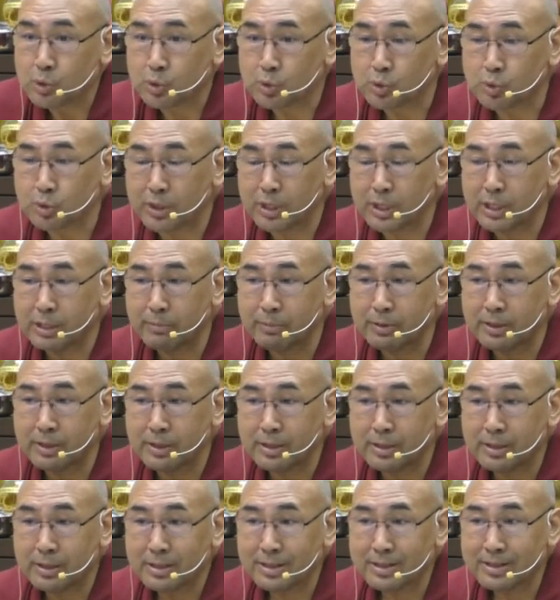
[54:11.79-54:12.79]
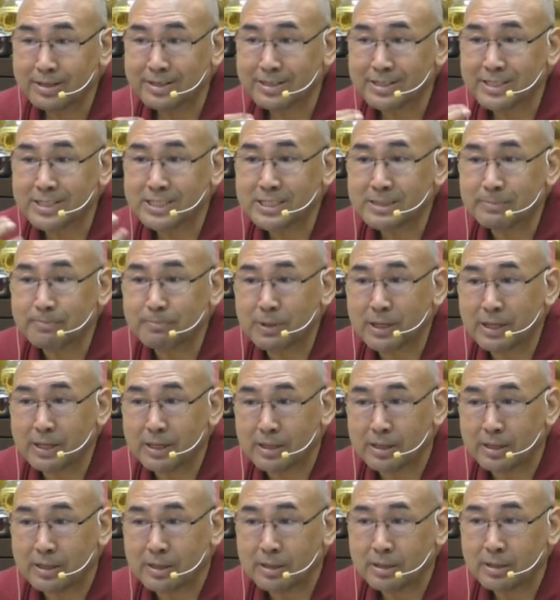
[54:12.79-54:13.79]
you don't have a
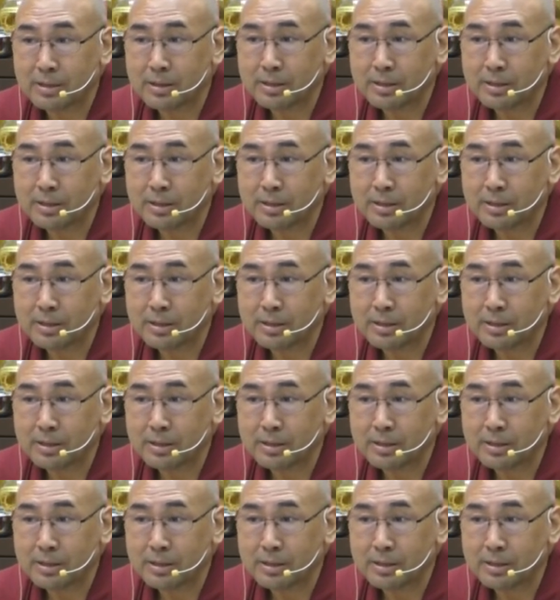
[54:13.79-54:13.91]
discipline.